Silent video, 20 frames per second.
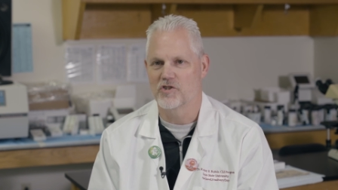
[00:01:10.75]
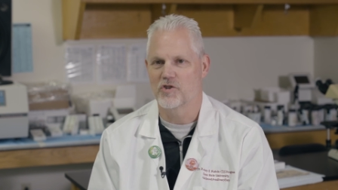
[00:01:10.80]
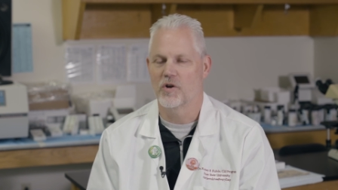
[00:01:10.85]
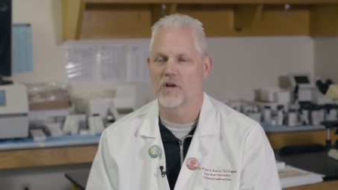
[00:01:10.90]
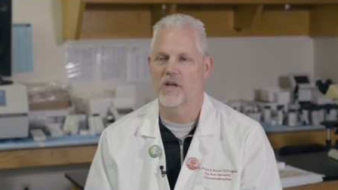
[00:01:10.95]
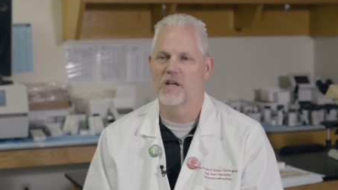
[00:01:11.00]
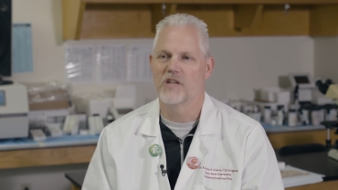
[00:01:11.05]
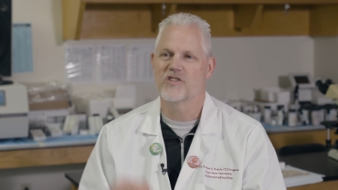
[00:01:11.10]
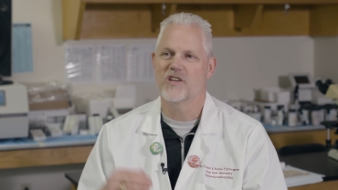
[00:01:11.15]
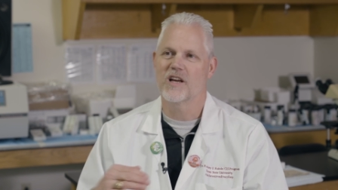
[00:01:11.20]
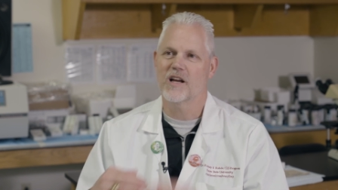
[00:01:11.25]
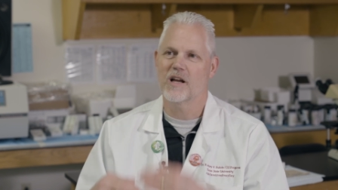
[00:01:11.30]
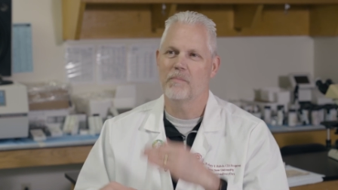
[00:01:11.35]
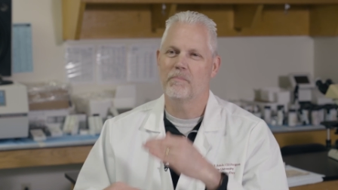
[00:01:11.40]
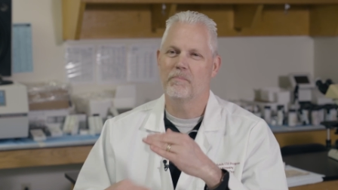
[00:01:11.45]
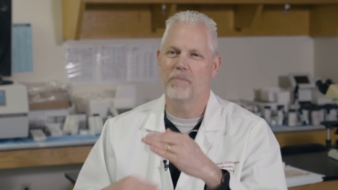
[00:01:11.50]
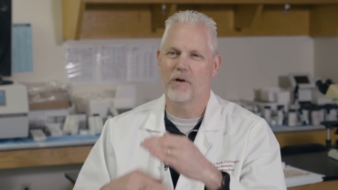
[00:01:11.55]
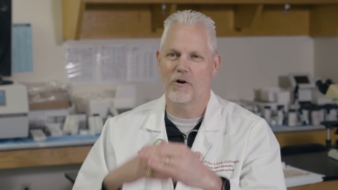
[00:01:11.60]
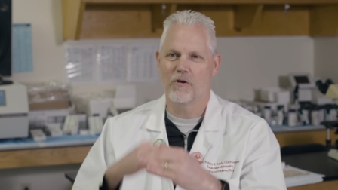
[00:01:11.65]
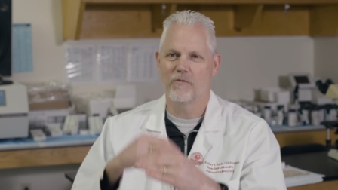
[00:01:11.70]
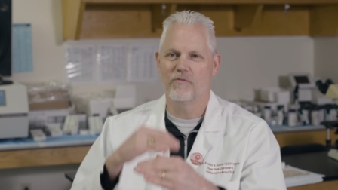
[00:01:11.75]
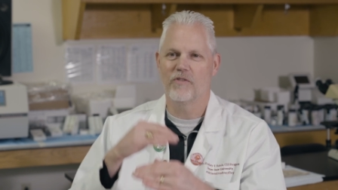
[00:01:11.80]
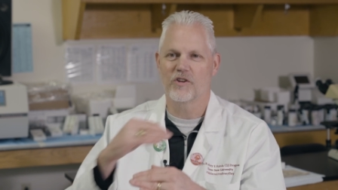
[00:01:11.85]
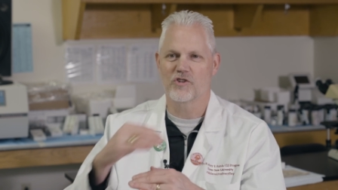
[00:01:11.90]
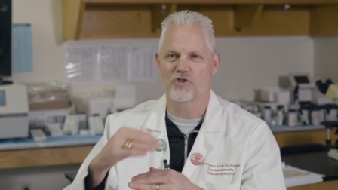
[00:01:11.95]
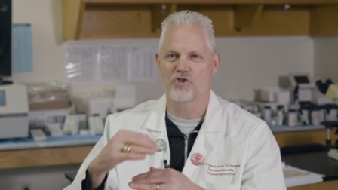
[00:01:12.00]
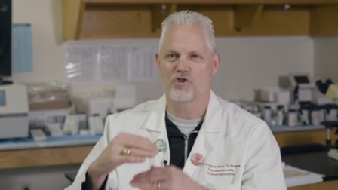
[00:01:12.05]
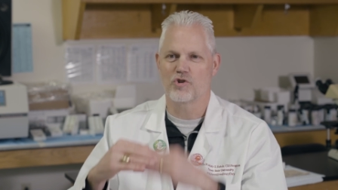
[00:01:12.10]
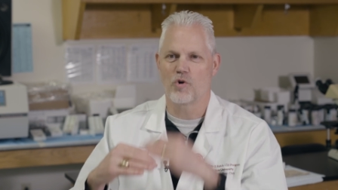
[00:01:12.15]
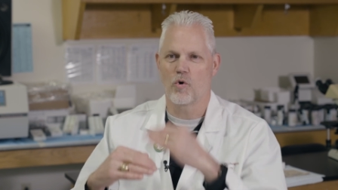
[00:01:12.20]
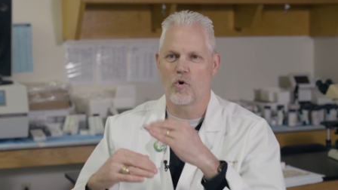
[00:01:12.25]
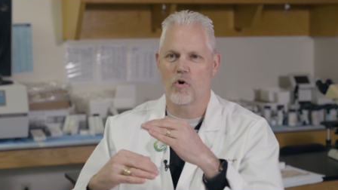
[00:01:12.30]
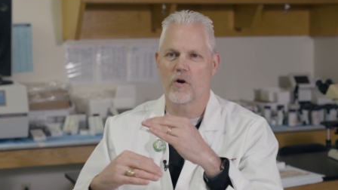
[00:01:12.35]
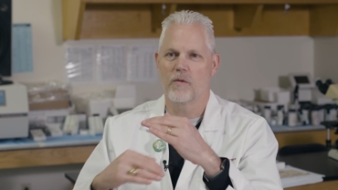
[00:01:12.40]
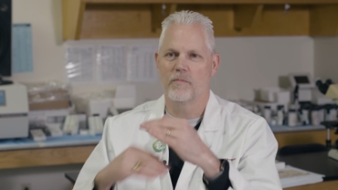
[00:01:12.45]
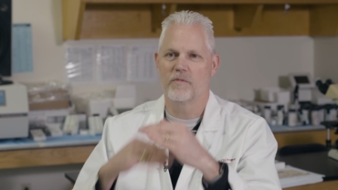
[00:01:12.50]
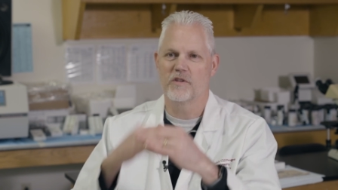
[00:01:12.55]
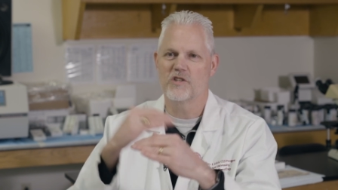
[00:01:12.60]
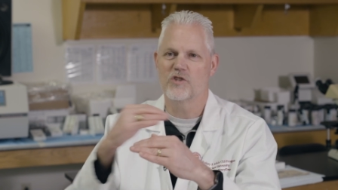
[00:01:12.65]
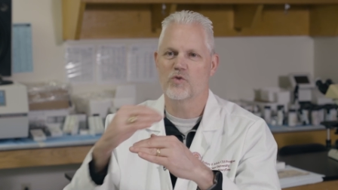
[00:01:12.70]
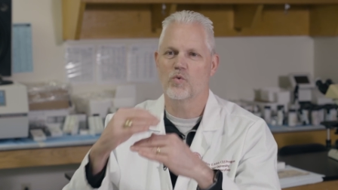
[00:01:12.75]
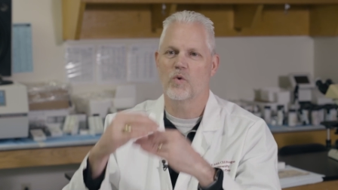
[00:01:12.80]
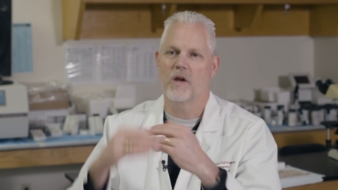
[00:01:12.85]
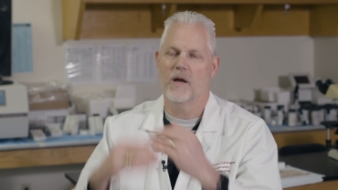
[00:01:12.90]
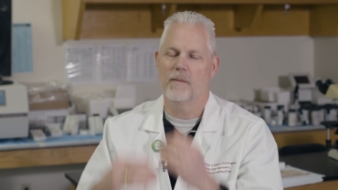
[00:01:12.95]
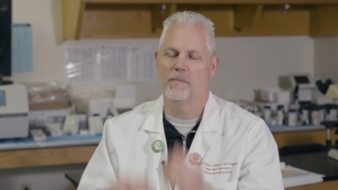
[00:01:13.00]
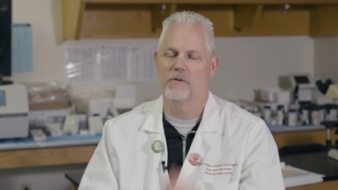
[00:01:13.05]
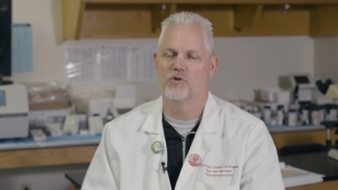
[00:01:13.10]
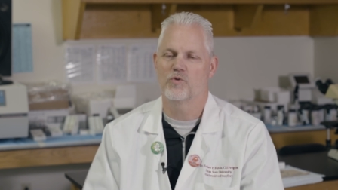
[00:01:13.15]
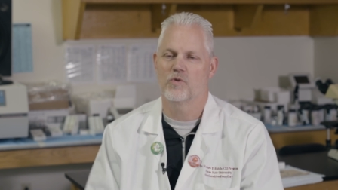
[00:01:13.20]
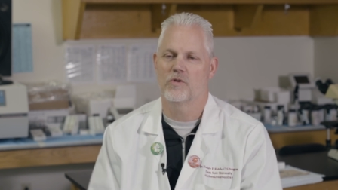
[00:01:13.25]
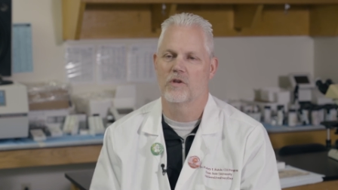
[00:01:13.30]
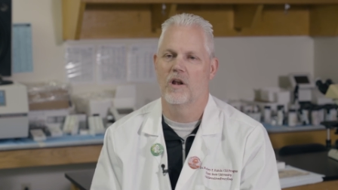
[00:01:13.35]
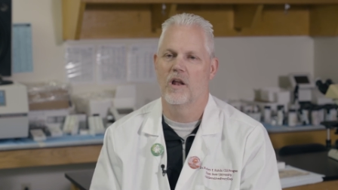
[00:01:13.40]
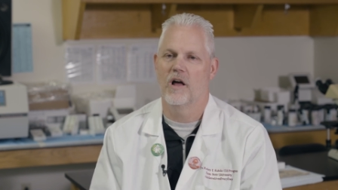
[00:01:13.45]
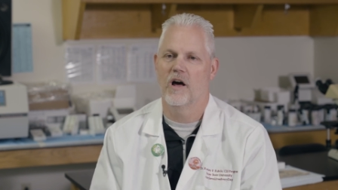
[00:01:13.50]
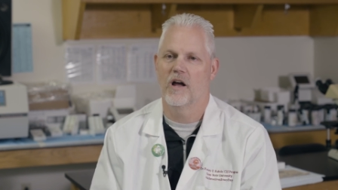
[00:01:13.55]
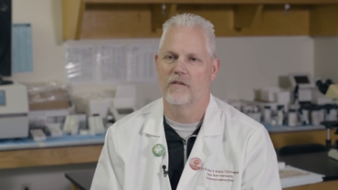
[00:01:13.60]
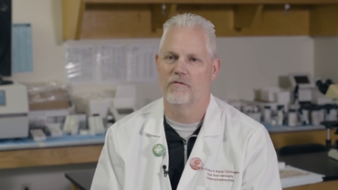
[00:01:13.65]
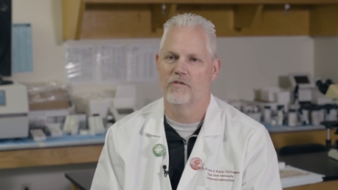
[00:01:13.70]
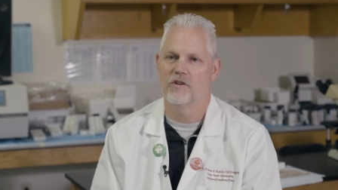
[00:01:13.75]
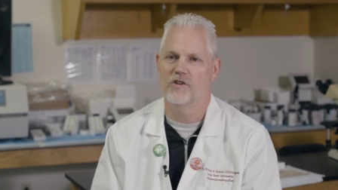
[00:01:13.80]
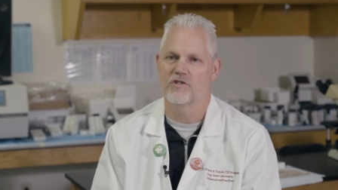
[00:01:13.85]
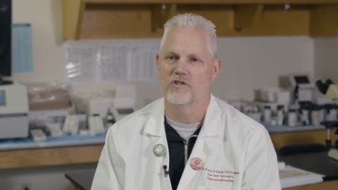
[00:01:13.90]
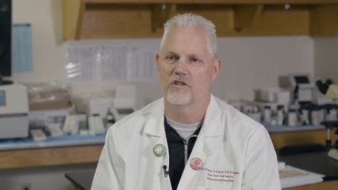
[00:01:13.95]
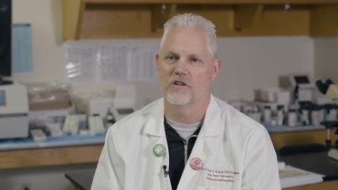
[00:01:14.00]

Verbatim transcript: So, again, it's like a perfect storm. This is what happens with a lot of these